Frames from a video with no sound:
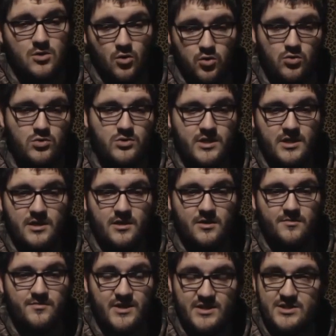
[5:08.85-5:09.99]
coiled
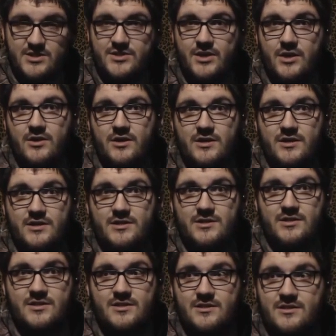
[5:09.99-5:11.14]
up. It saw
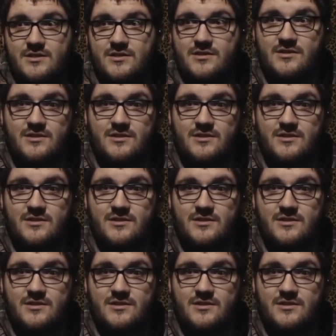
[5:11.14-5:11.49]
us.